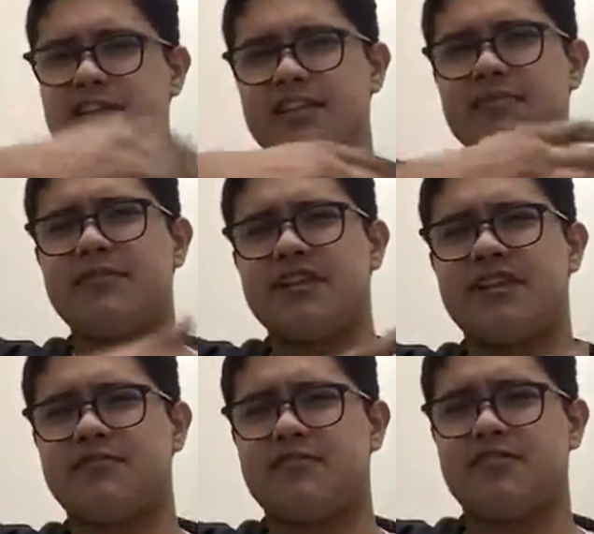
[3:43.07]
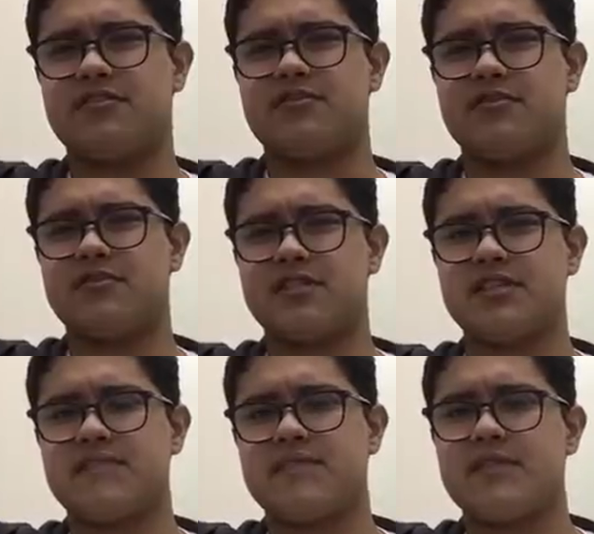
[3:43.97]
in the beginning of the year, it's
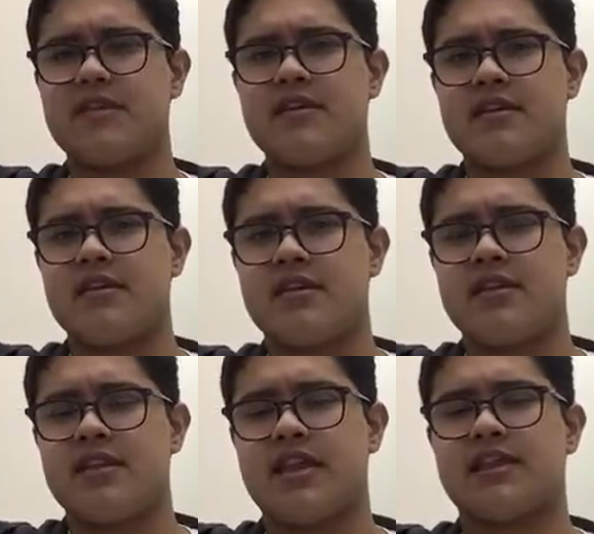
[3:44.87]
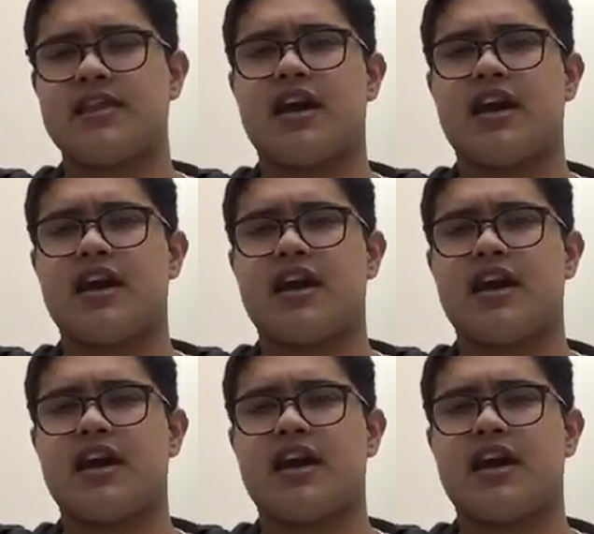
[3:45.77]
mostly like,